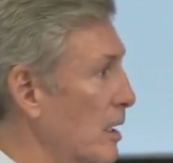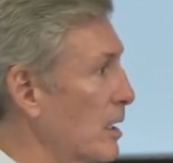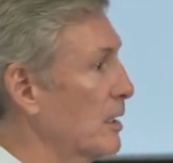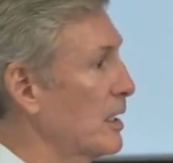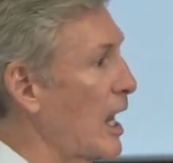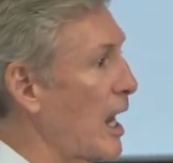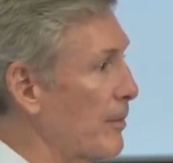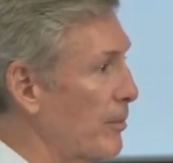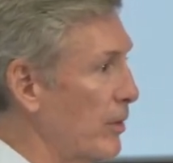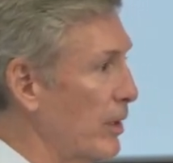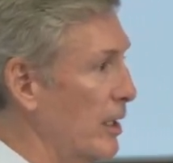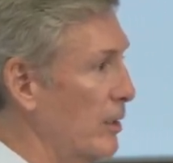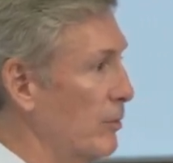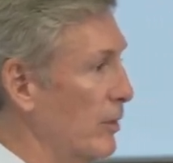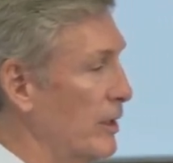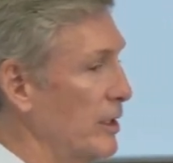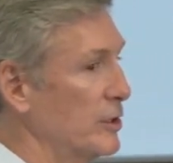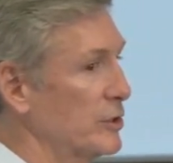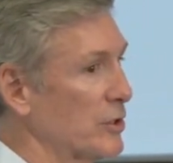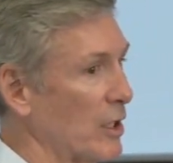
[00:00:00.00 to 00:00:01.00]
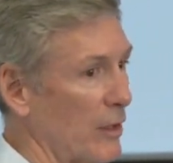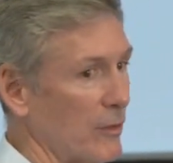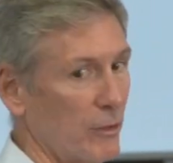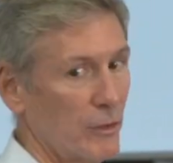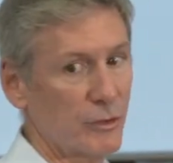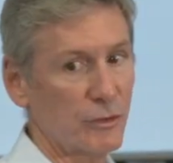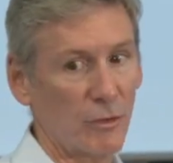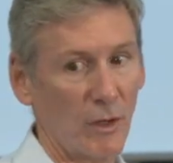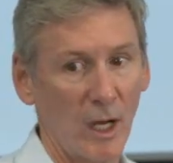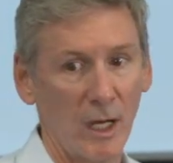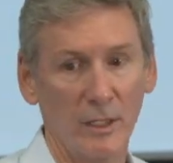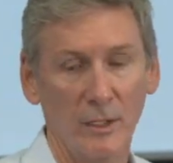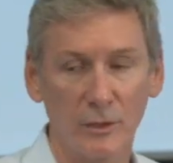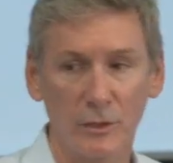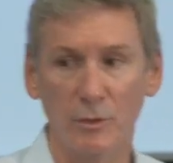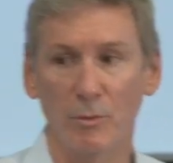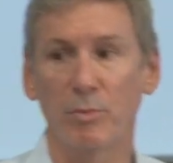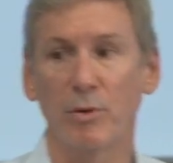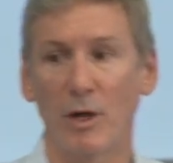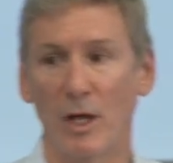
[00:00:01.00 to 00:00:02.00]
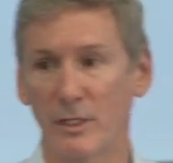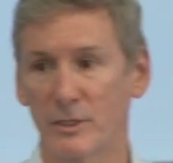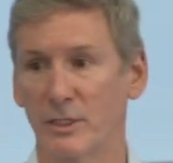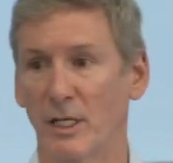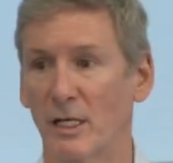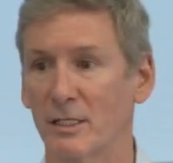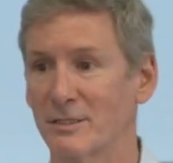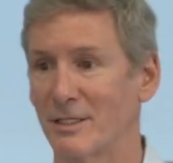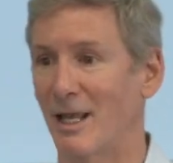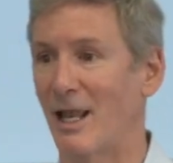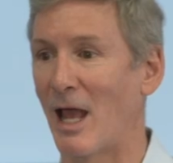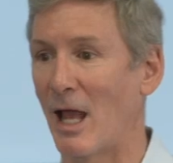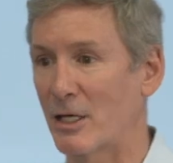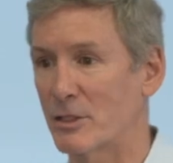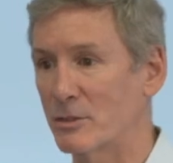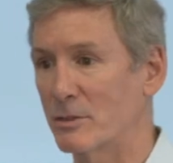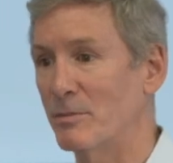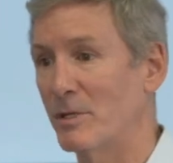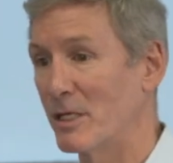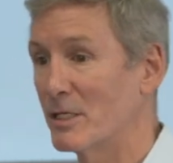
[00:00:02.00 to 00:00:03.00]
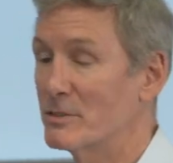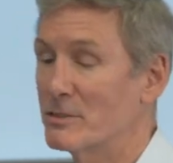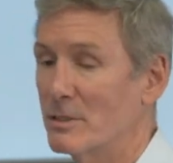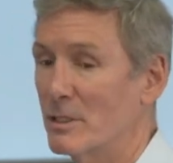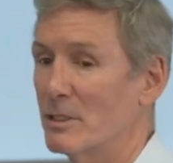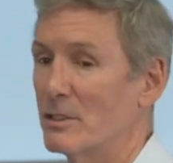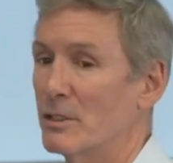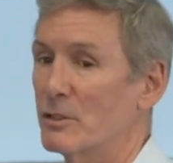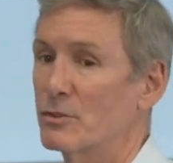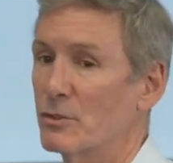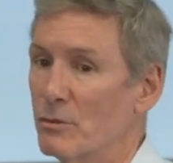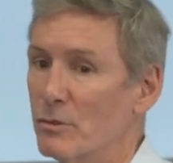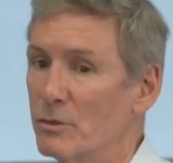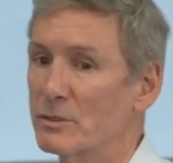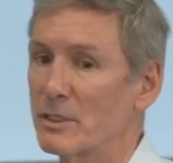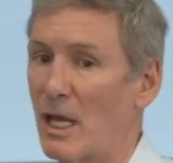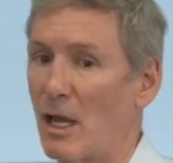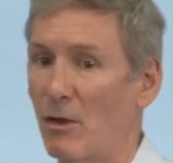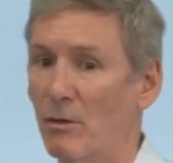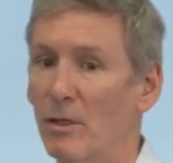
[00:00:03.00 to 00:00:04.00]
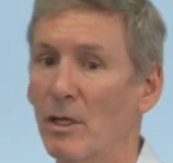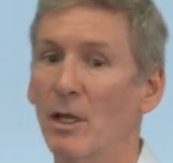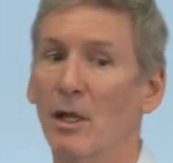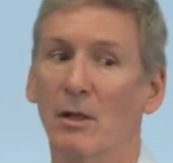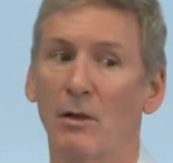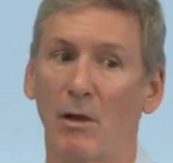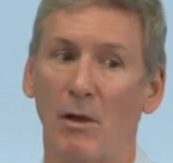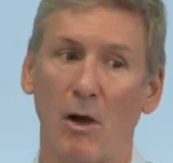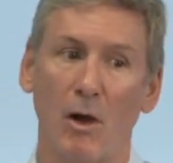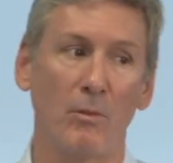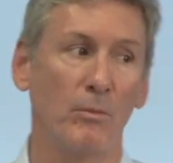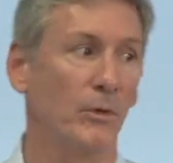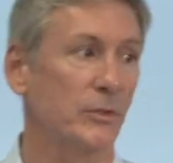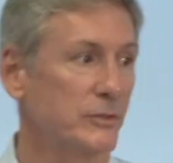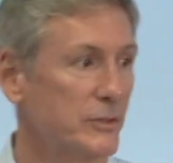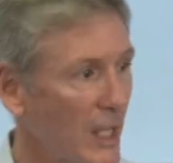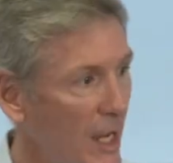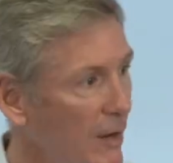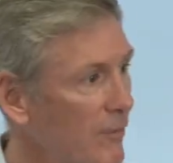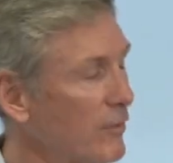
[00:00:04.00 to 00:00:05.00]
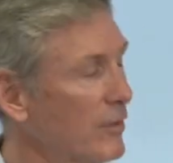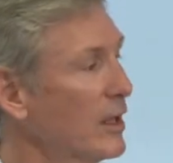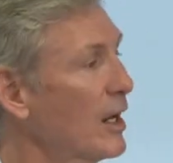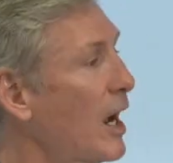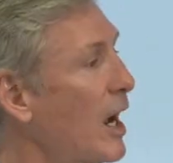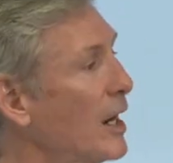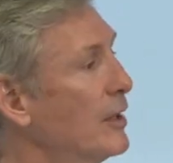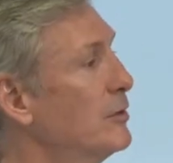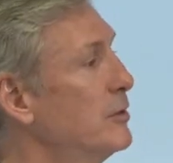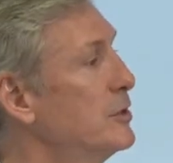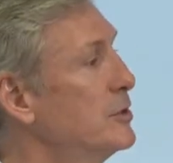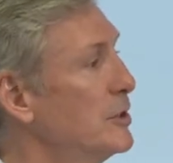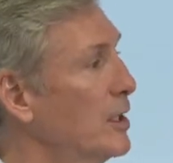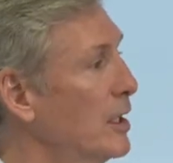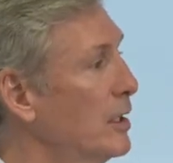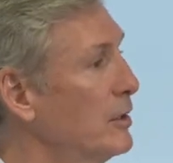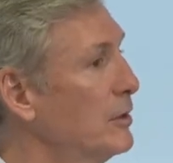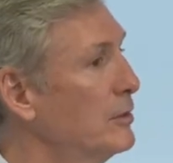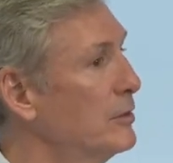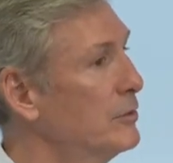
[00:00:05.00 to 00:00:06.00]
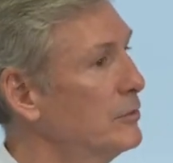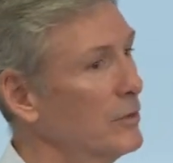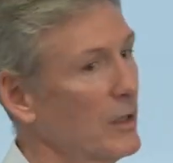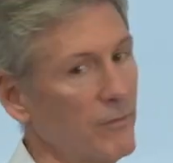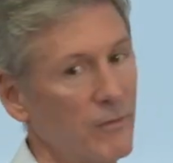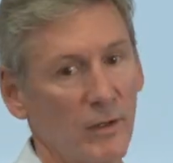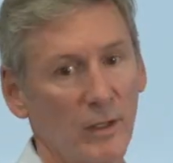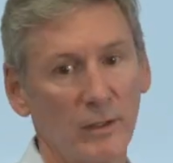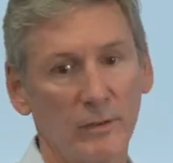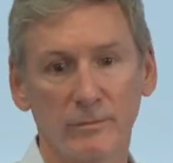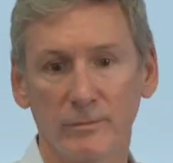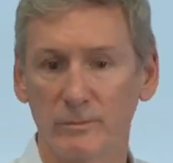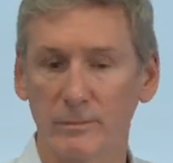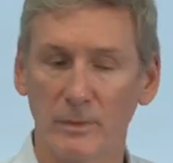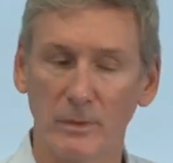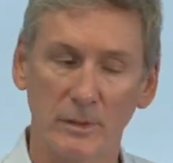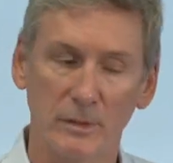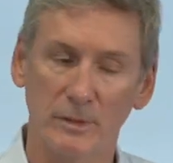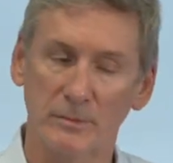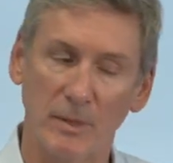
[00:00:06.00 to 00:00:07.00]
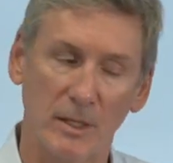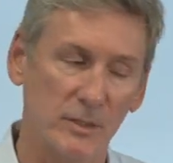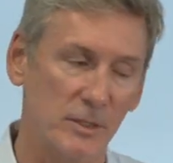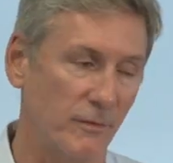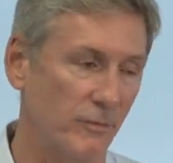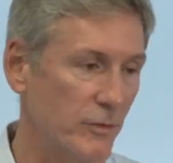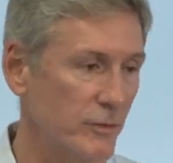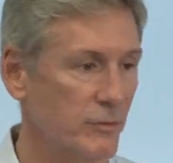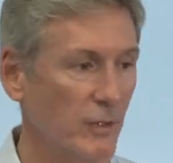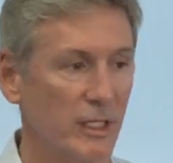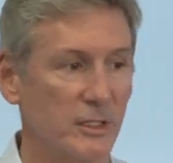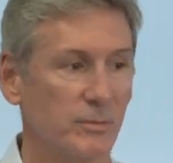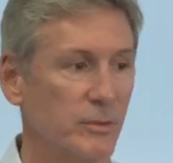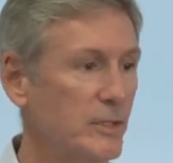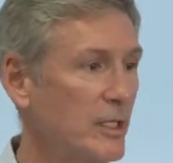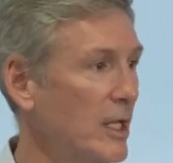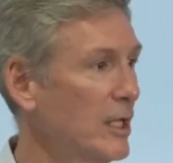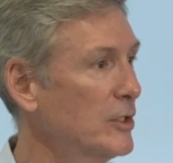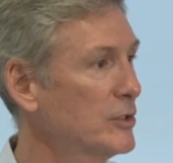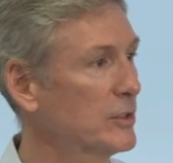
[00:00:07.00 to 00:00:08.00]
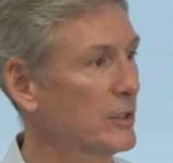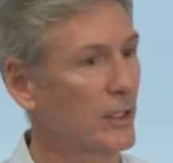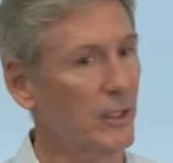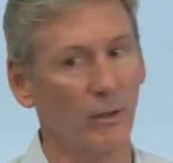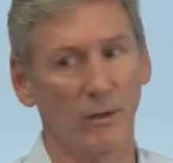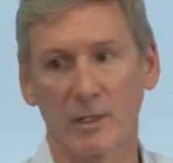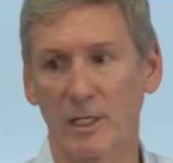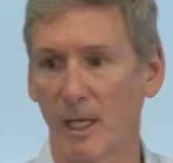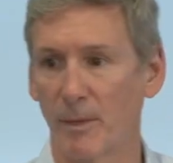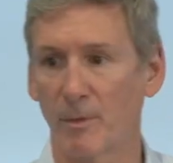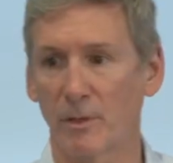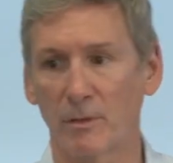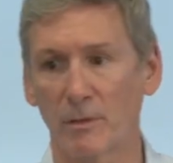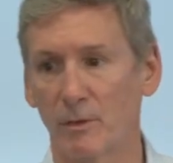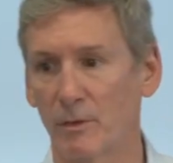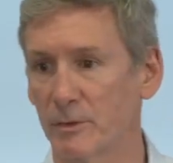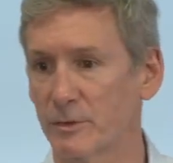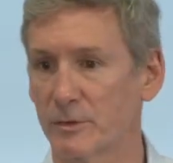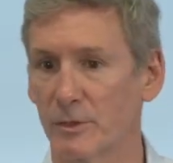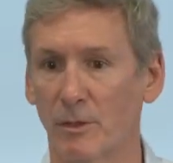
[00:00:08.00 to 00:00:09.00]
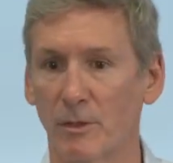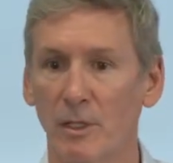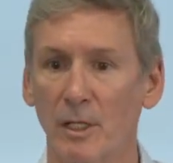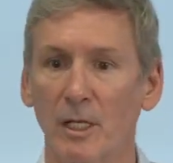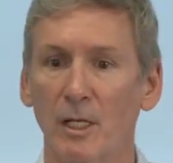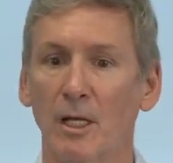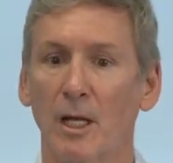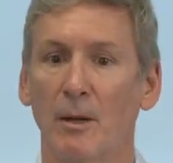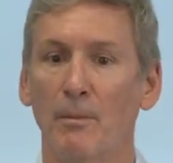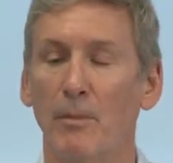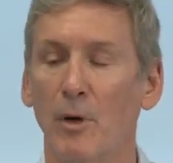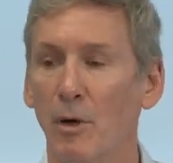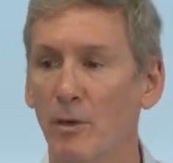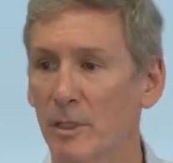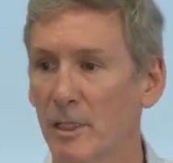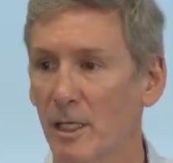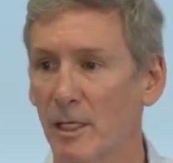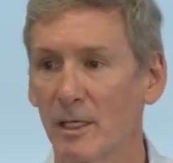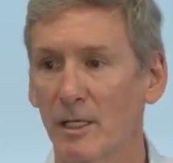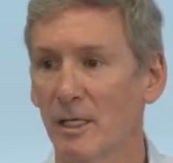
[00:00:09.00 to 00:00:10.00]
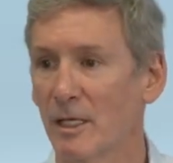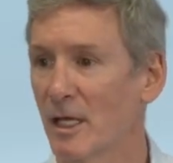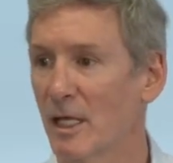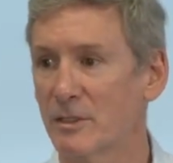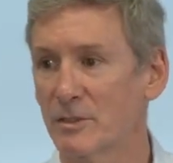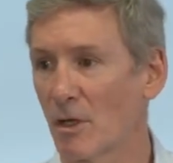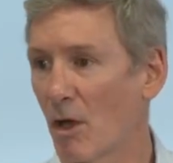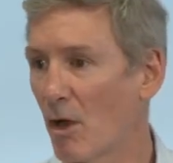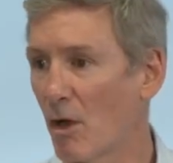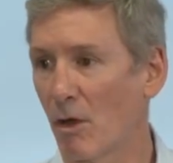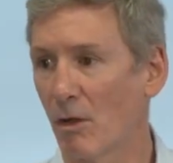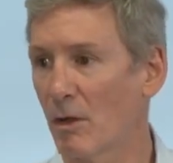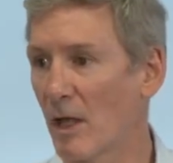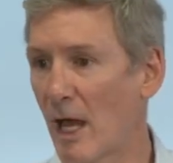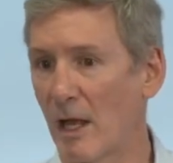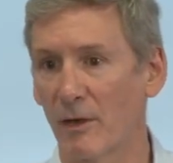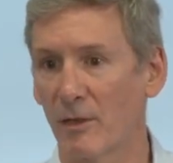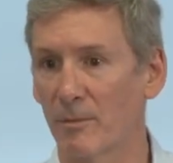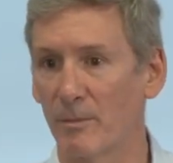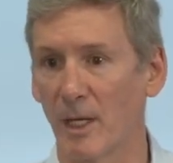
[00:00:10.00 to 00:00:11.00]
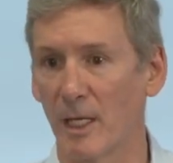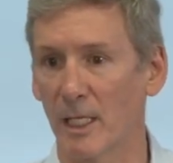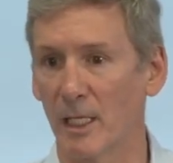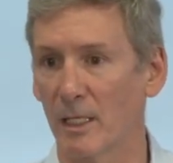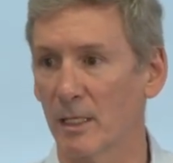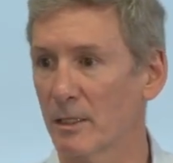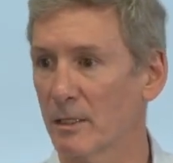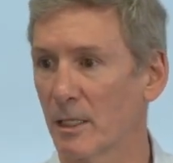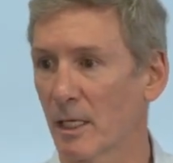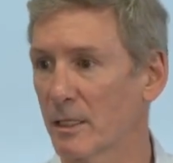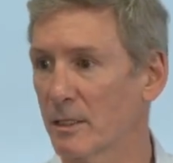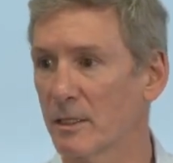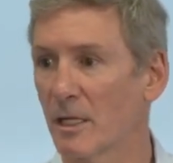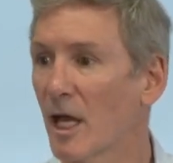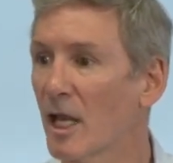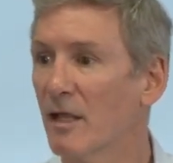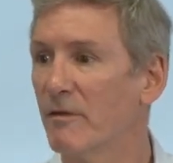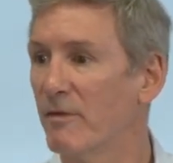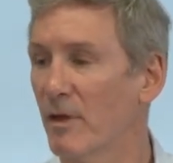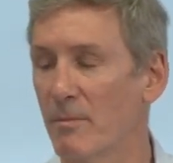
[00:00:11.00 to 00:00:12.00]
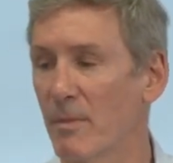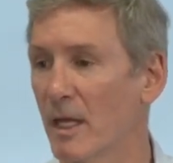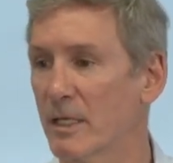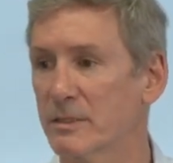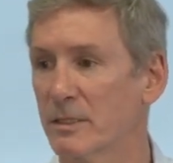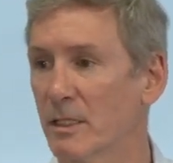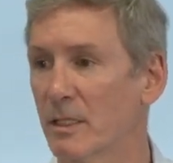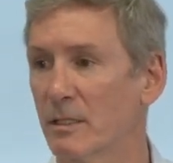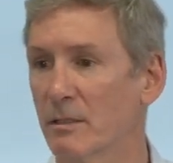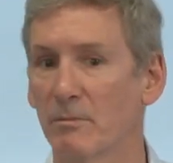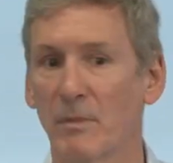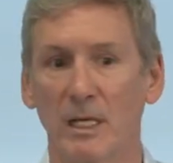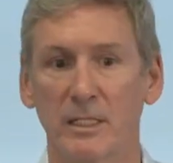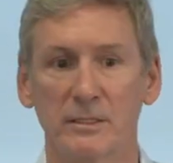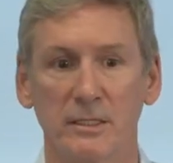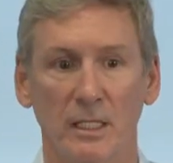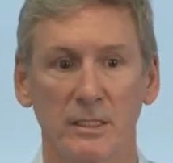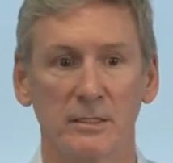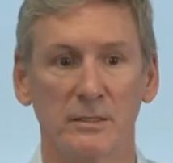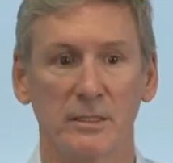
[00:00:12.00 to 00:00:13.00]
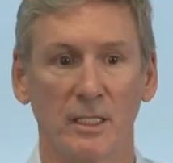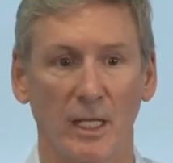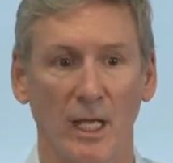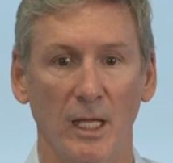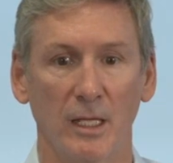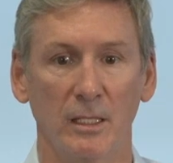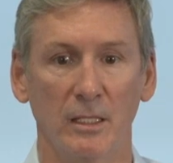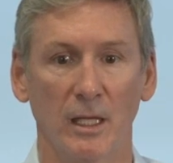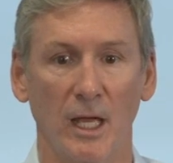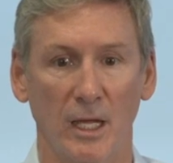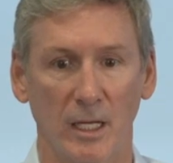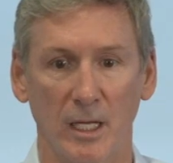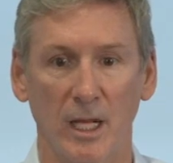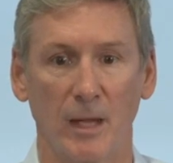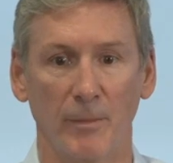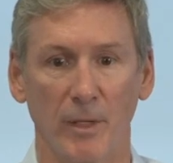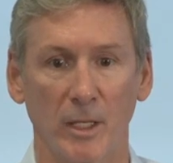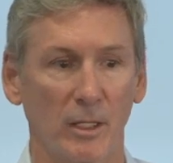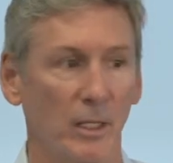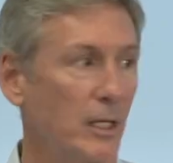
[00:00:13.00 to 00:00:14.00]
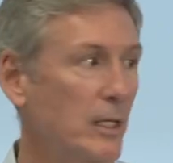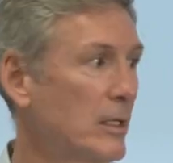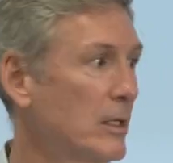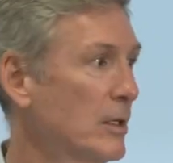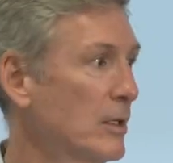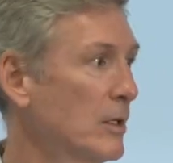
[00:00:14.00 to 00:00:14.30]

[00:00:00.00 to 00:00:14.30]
collaborating with each other, trying to do projects that actually, because it turns out almost every hydrogen-driven, especially for transportation or chemicals or ammonia, it's all out of the money. Like none of it makes, it makes sense today economically.